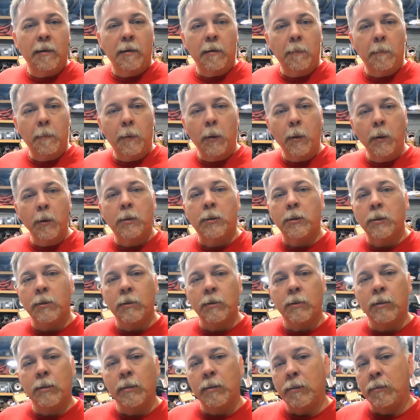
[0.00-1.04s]

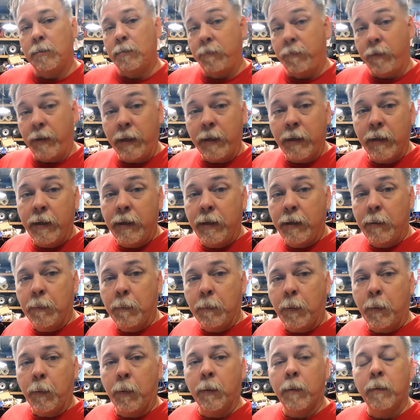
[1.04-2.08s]
margins is very
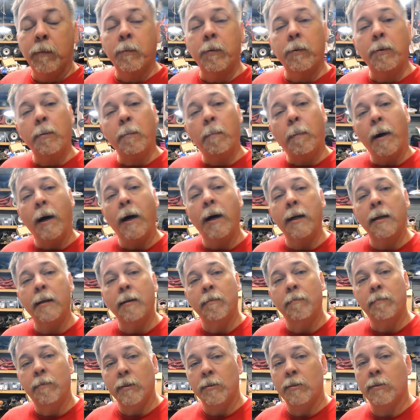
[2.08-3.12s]
important when you're buying
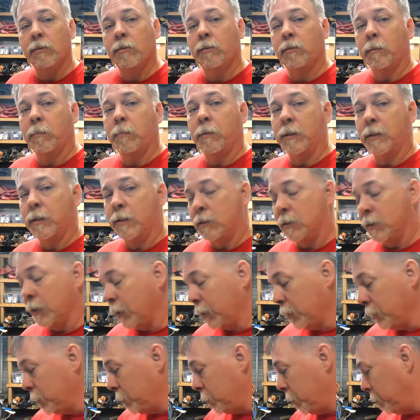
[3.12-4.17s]
and fixing something and
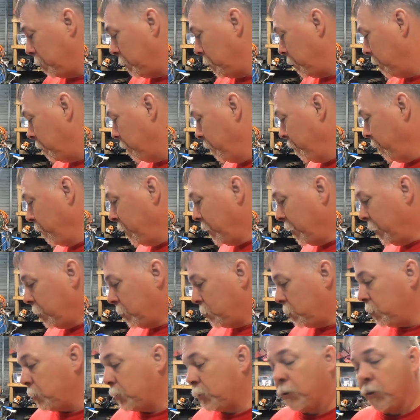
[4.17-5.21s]
selling something.
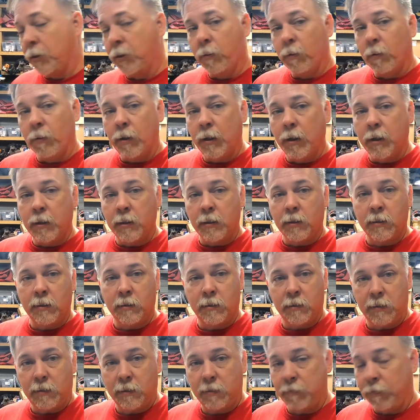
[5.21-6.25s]
Is this going to run?
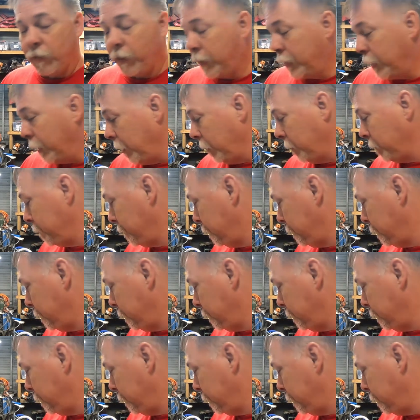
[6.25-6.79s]
Let's find out.